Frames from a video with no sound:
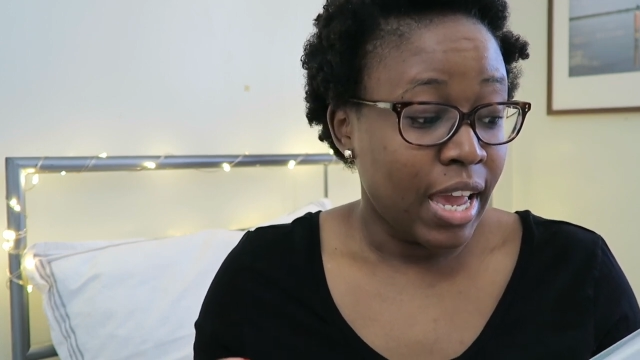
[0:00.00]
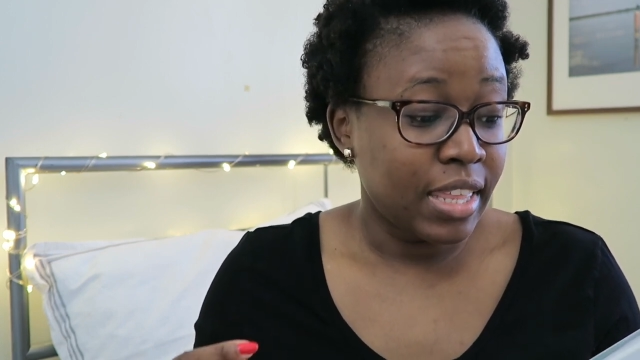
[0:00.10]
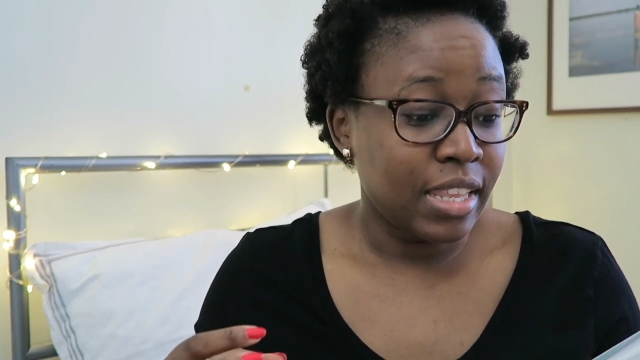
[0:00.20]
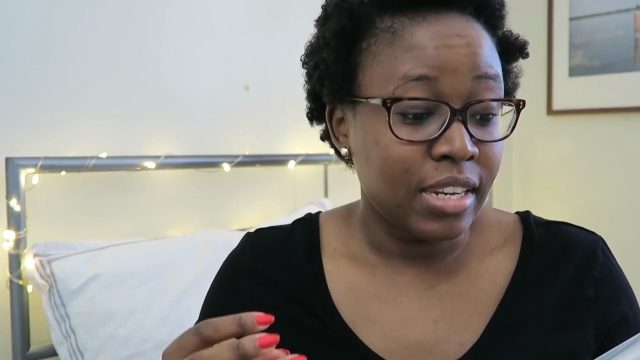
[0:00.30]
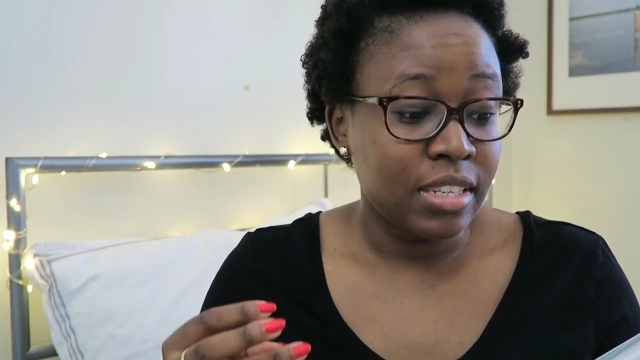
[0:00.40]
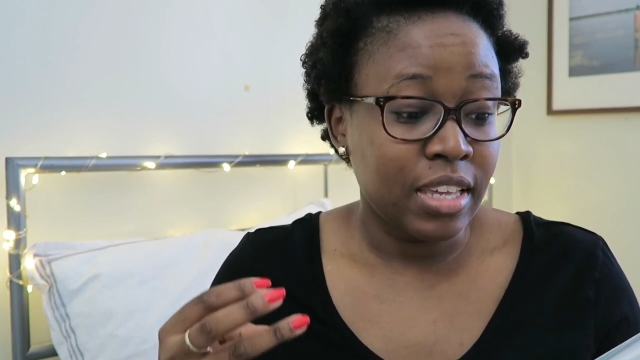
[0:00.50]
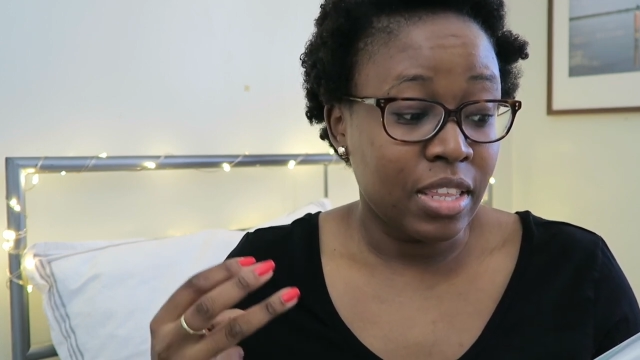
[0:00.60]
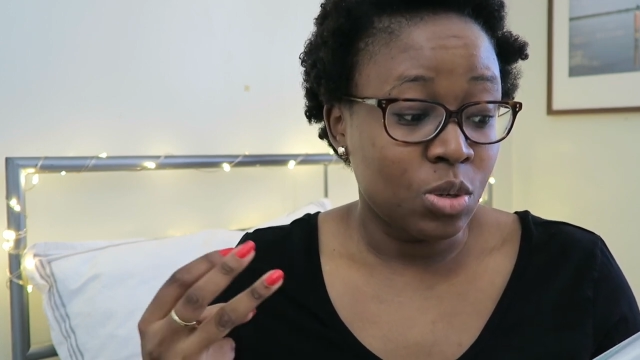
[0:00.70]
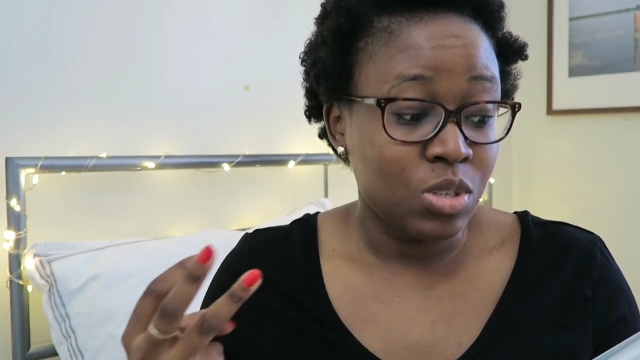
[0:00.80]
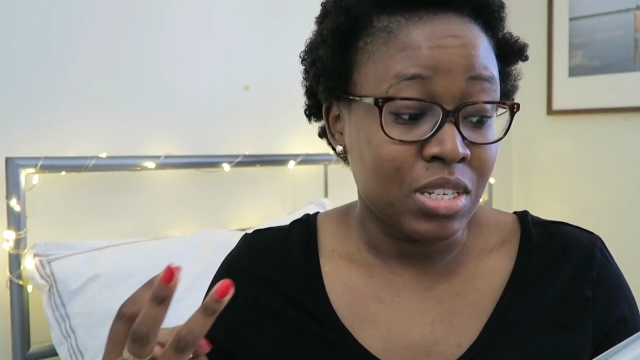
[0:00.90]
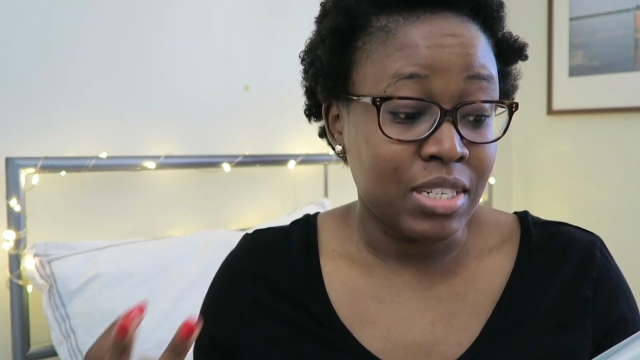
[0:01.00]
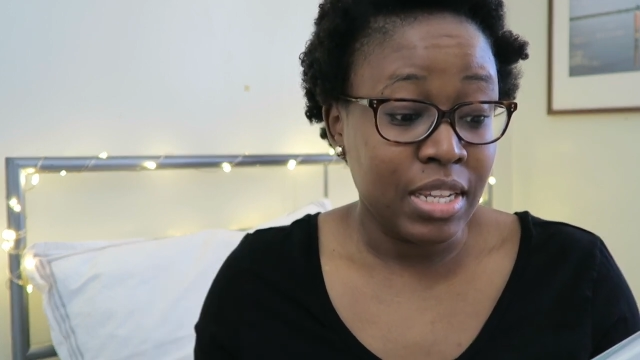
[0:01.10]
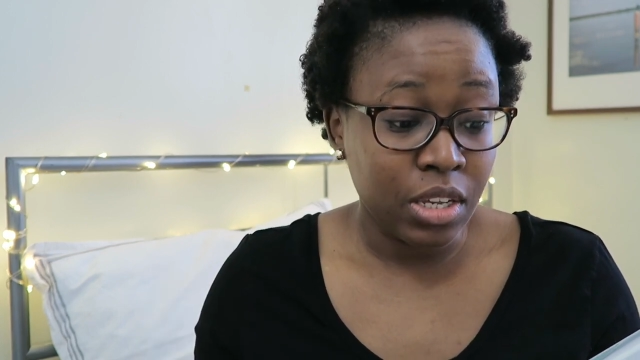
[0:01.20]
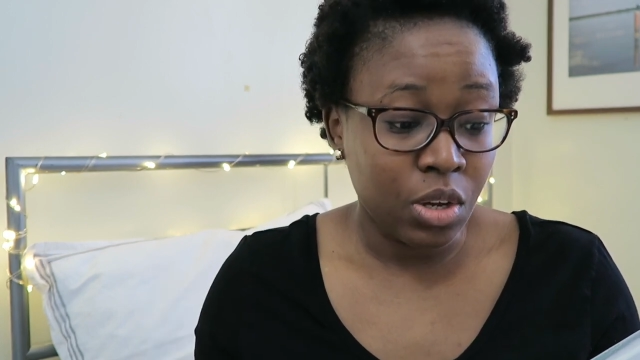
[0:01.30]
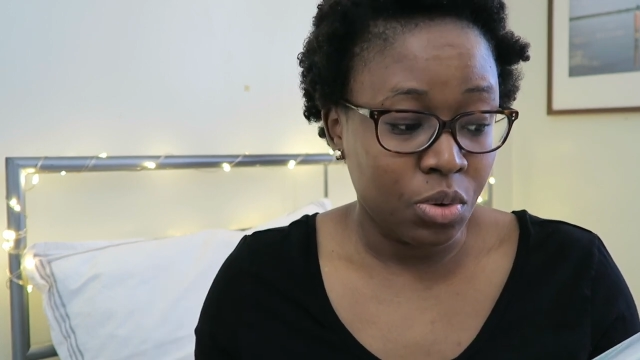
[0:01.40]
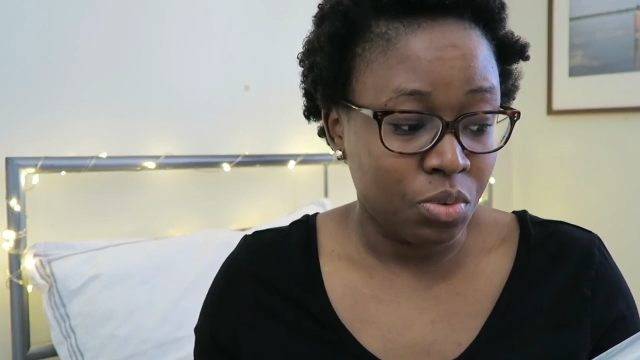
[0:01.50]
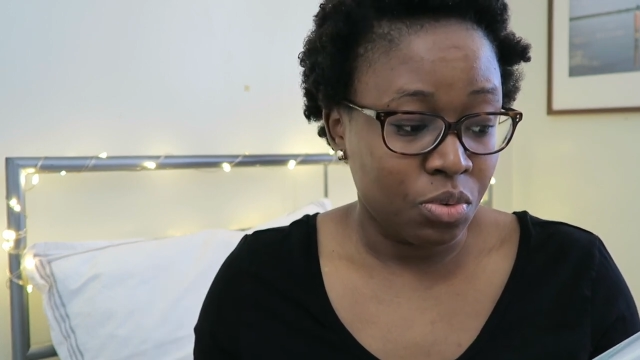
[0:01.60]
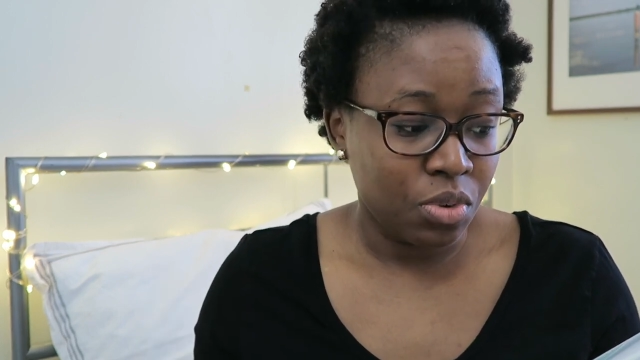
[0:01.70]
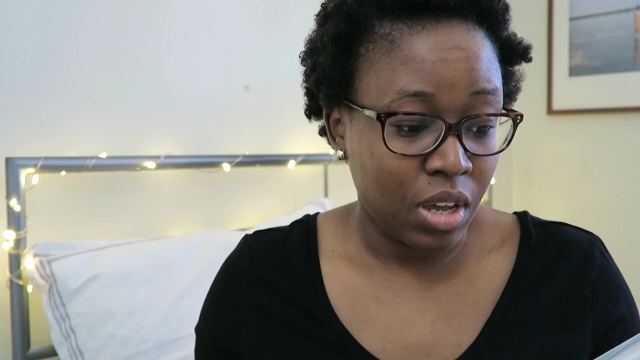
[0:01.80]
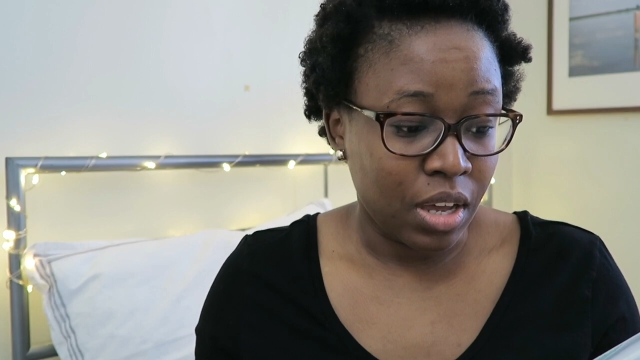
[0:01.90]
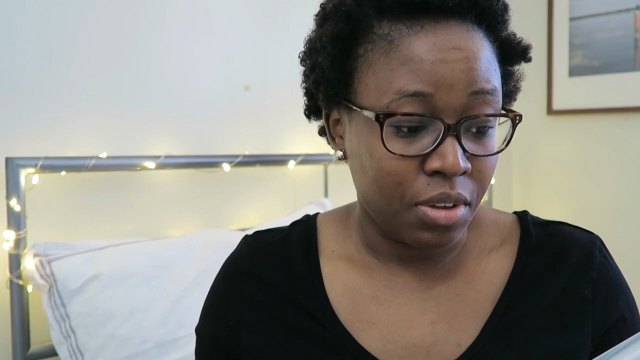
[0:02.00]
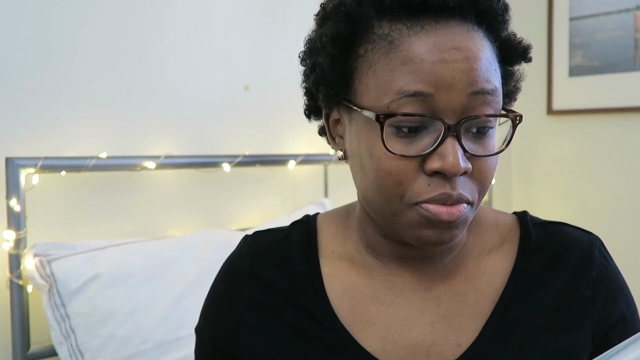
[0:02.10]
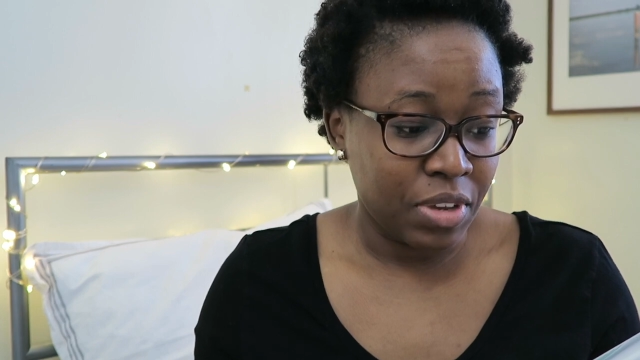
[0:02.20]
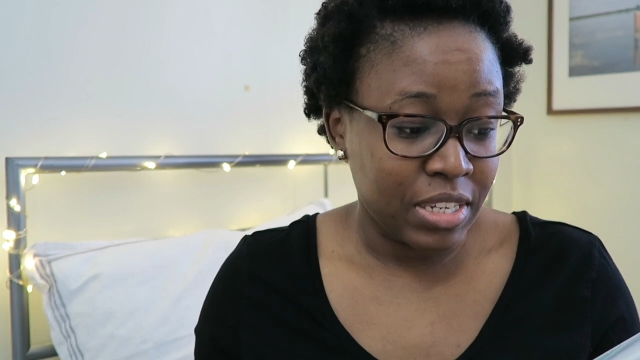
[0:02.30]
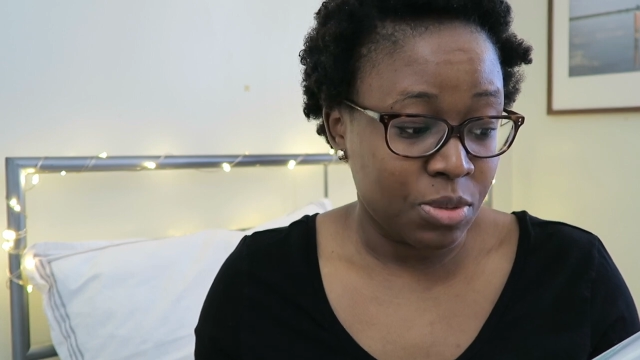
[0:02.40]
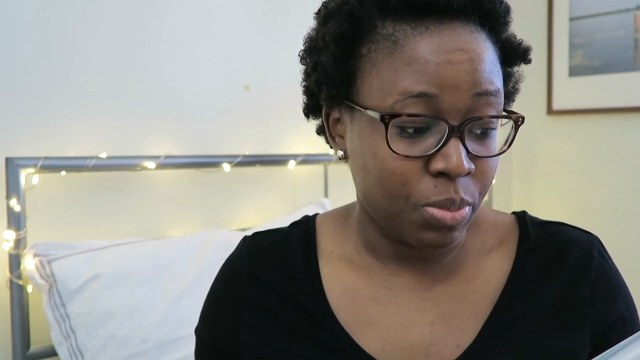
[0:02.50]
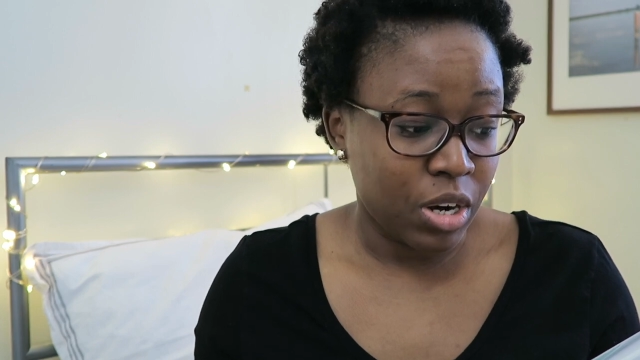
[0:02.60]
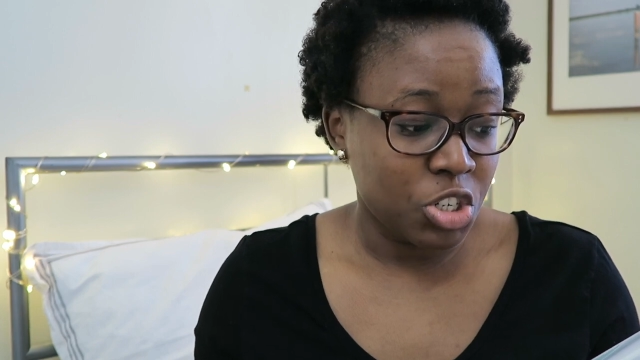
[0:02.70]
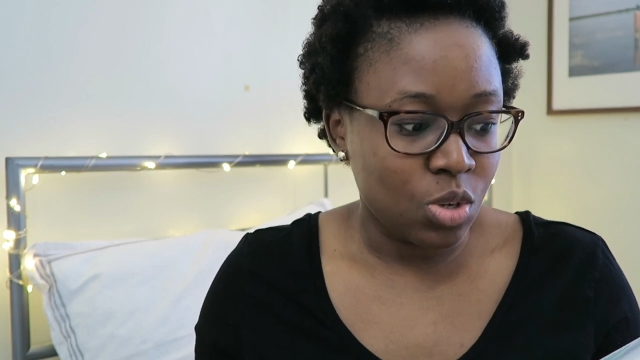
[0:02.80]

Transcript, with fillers: and then the other one's a silicone uh, face brush.